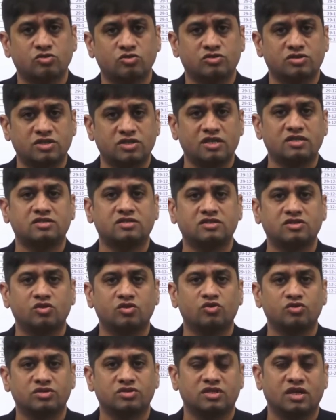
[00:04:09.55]
So
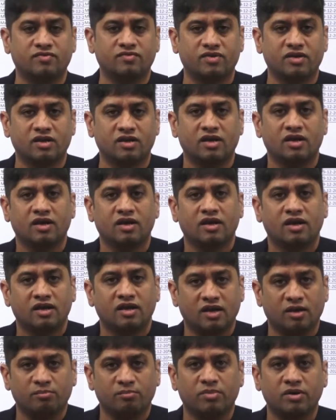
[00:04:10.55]
607
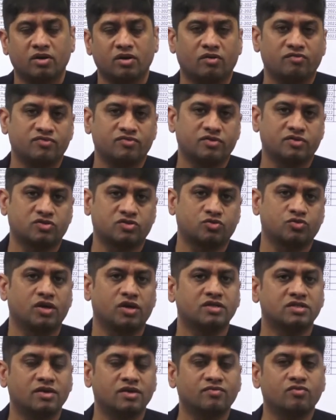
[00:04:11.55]
number of
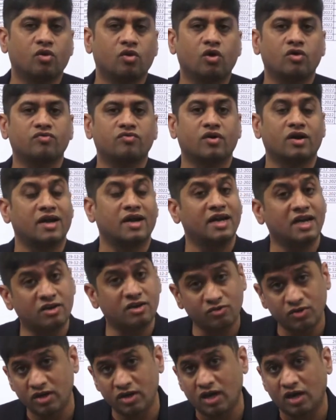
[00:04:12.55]
students they have called for
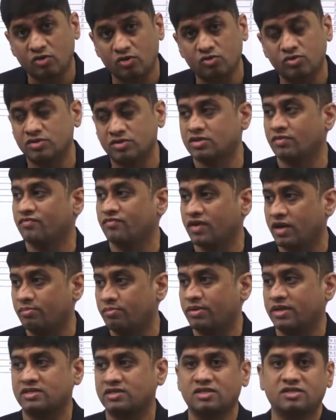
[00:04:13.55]
interview in NALCO. It's a very
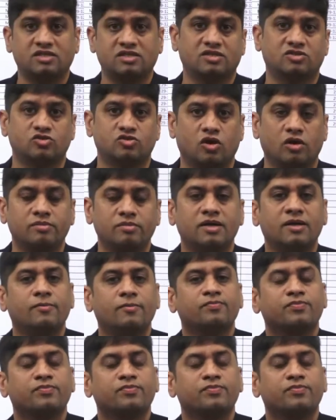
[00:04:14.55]
prestigious job.